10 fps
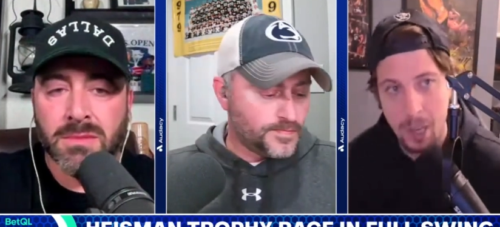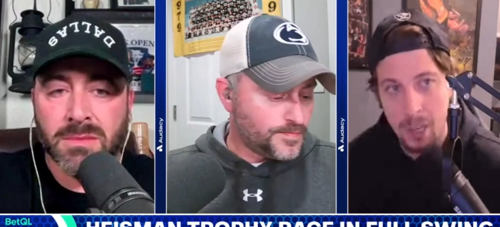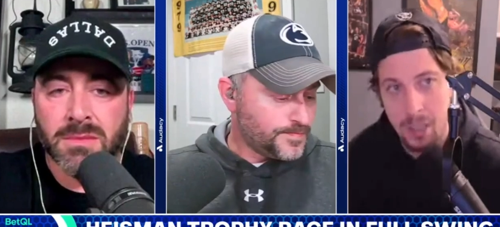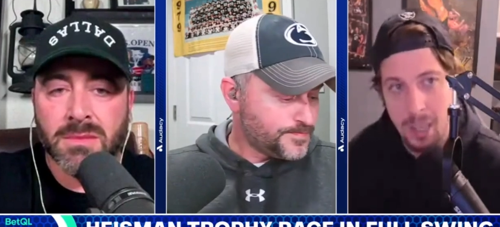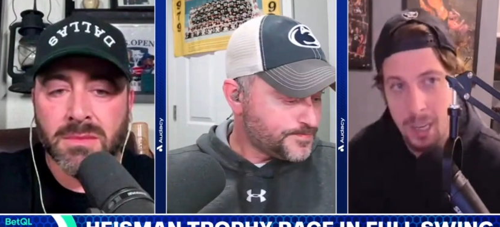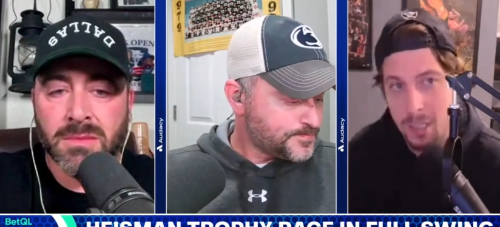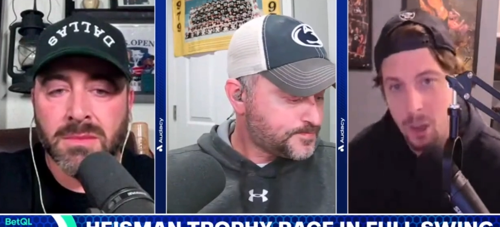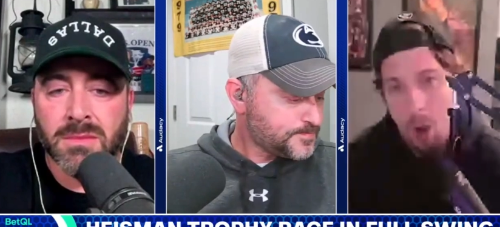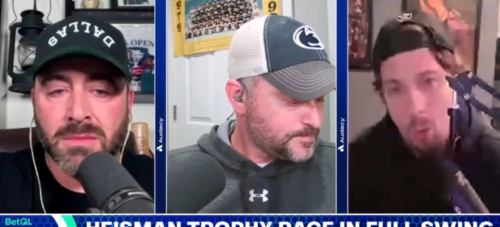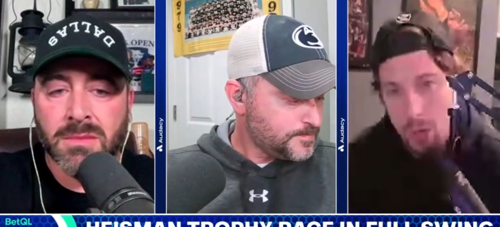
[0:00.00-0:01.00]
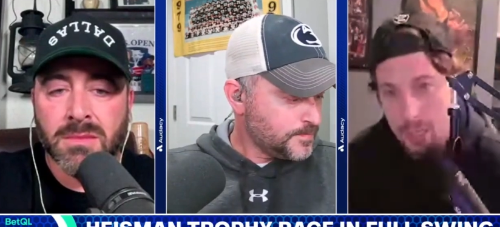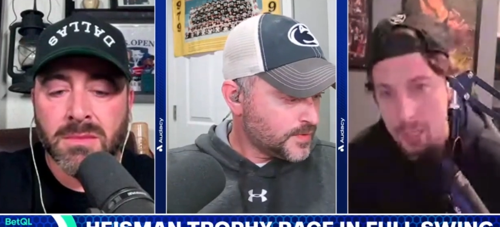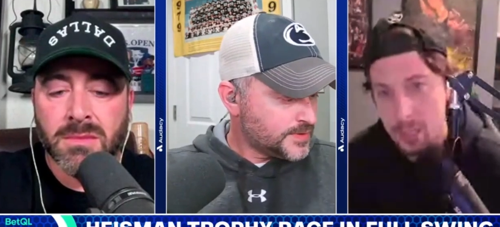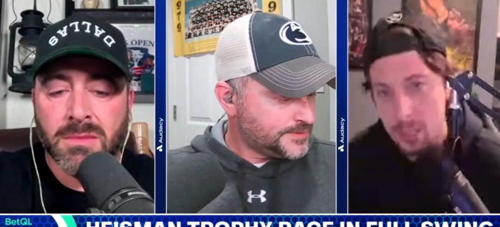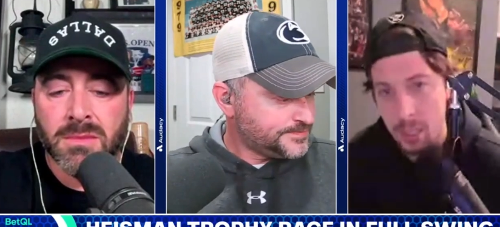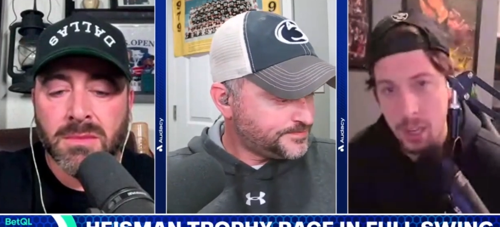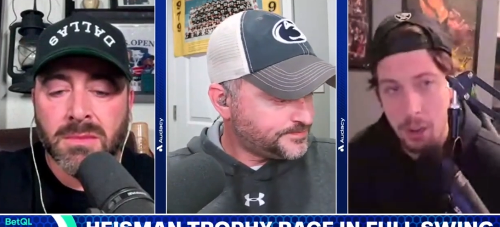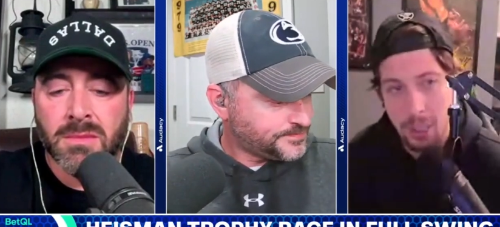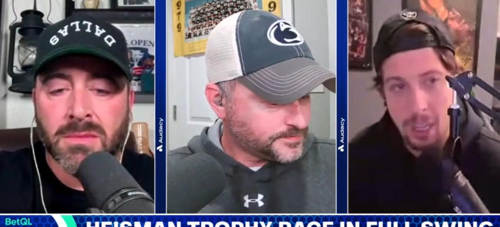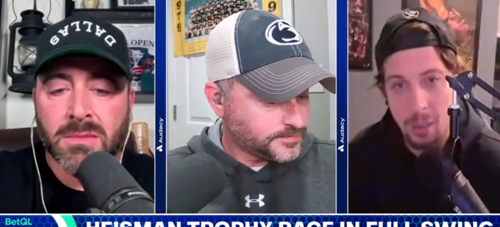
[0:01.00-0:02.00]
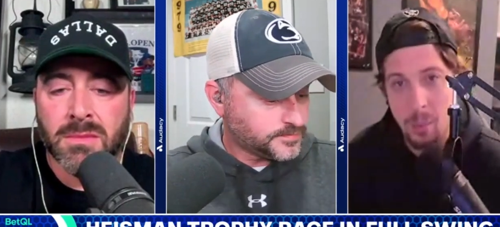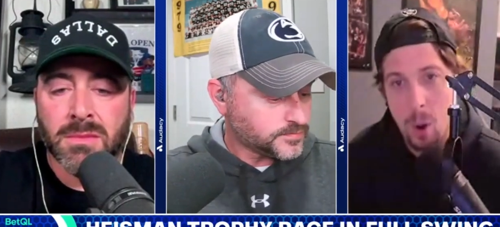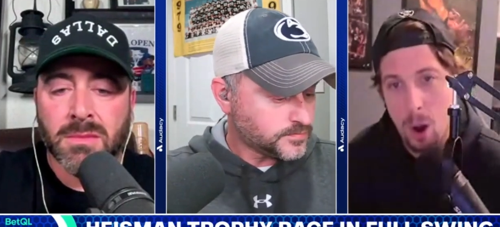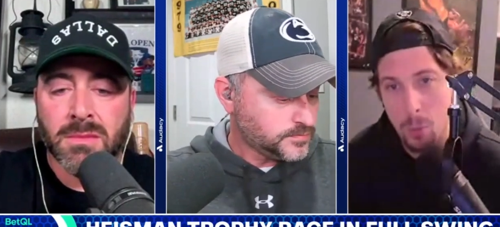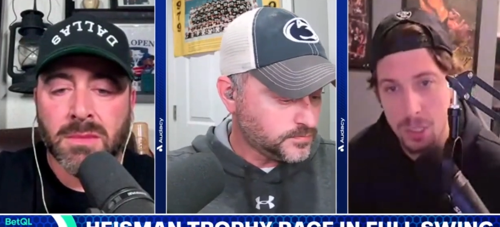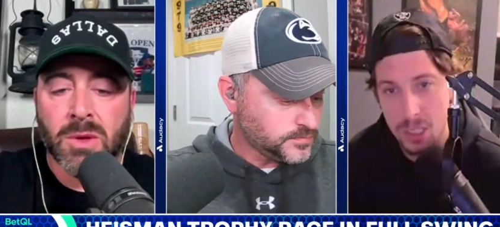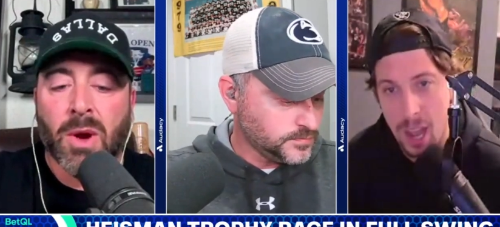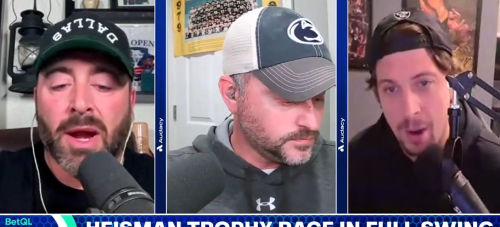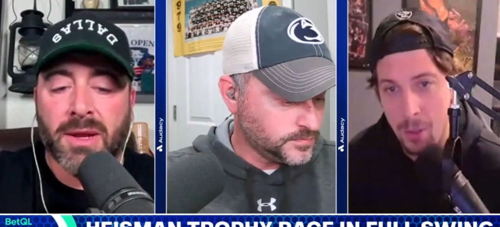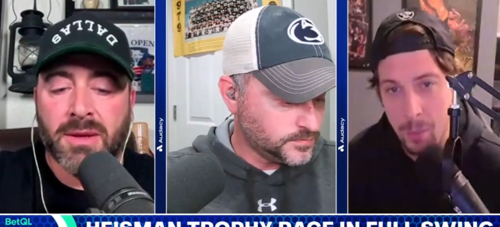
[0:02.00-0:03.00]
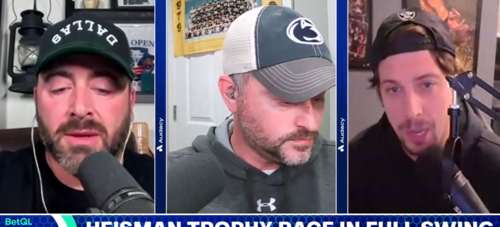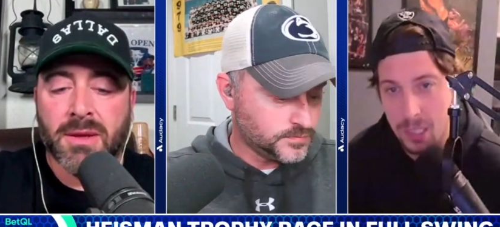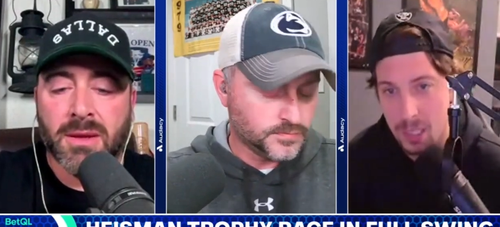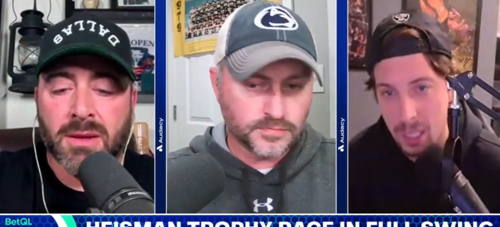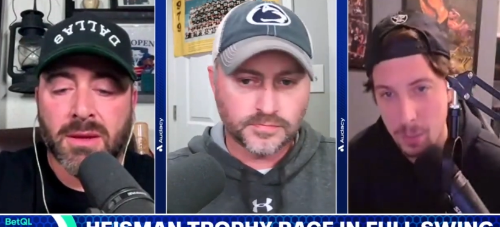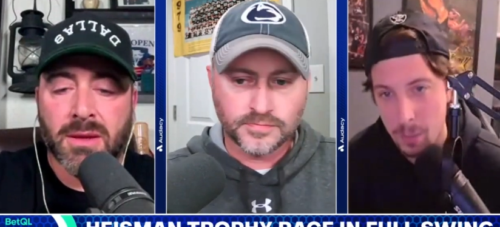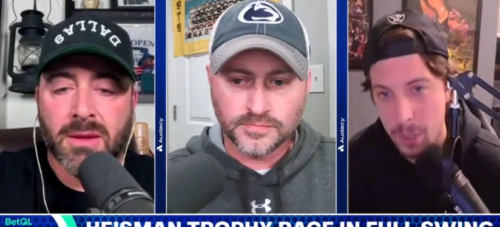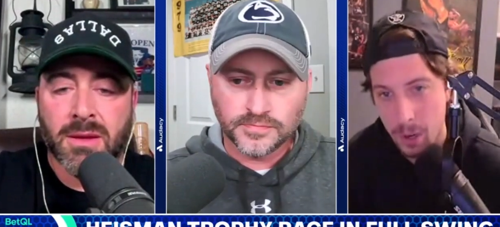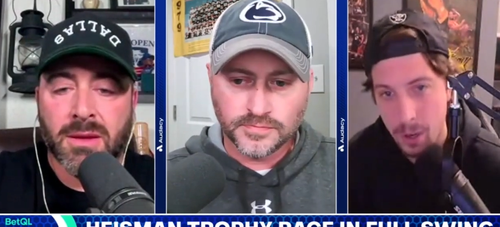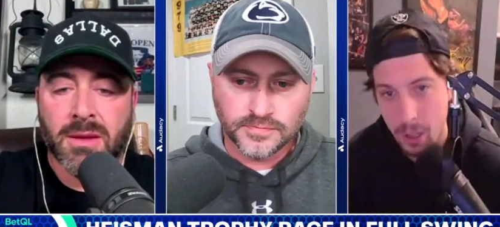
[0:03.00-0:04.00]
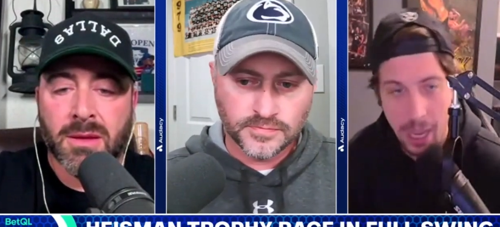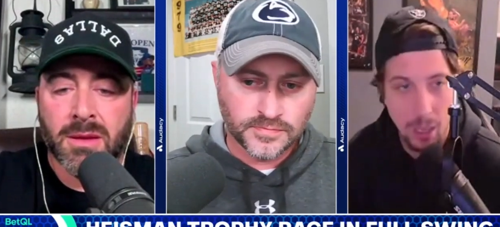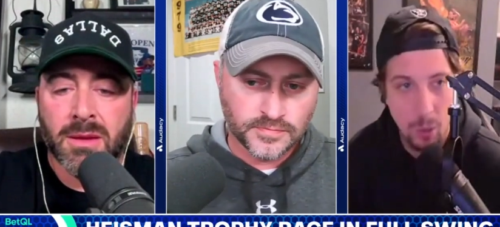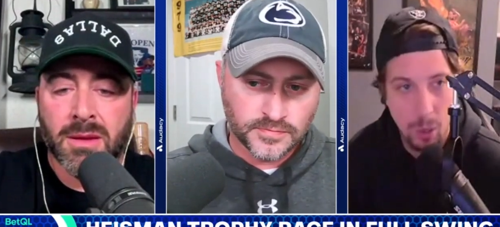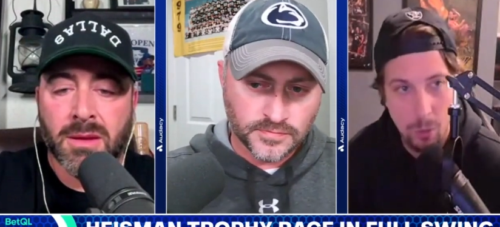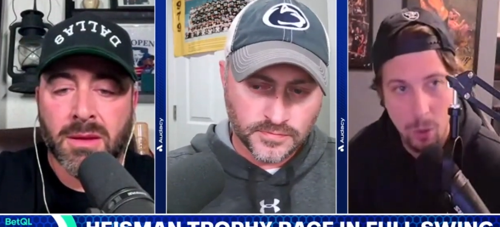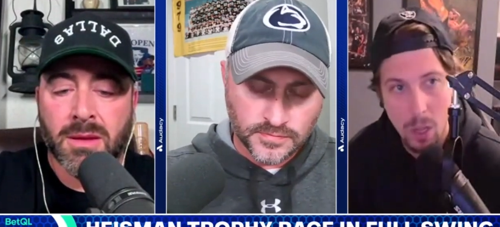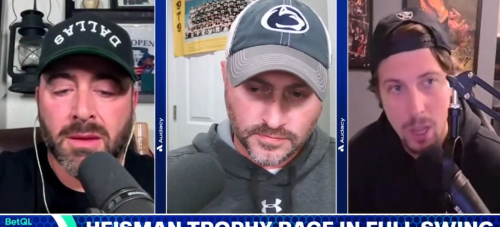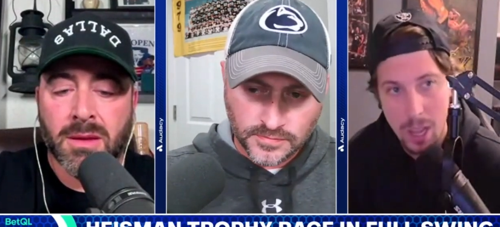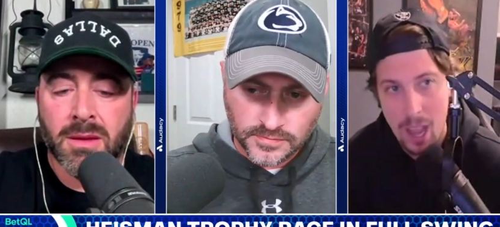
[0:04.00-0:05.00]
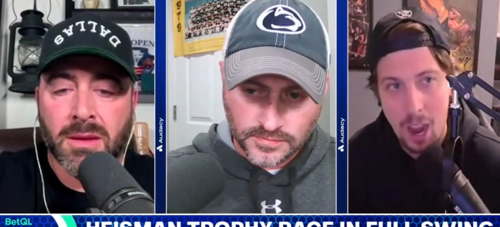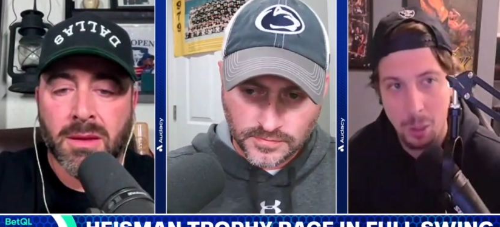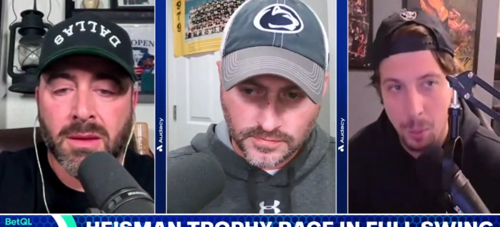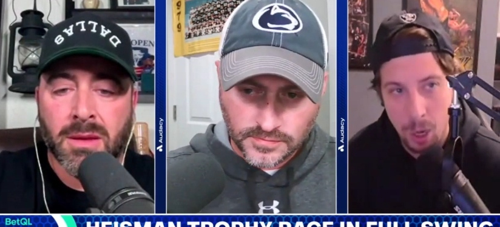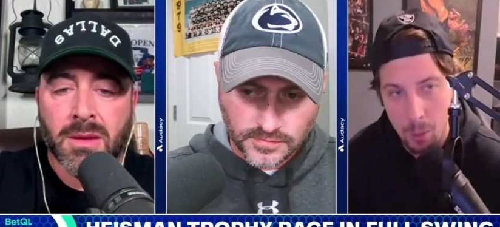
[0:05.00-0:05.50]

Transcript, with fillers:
Speaker 1: but it, it isn't always. You know, like Lamar was right. not on the best team at Louisville. Kyler